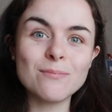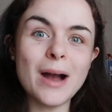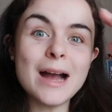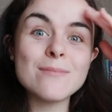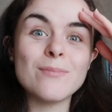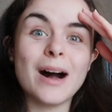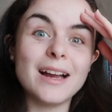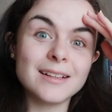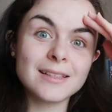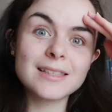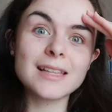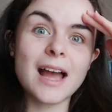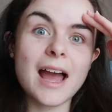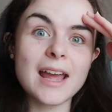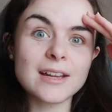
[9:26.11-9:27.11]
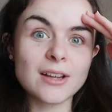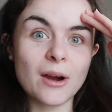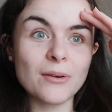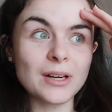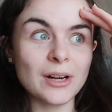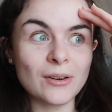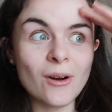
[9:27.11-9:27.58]
my mind started
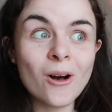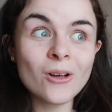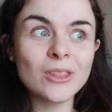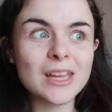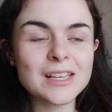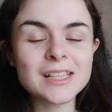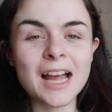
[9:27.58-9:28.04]
going on all these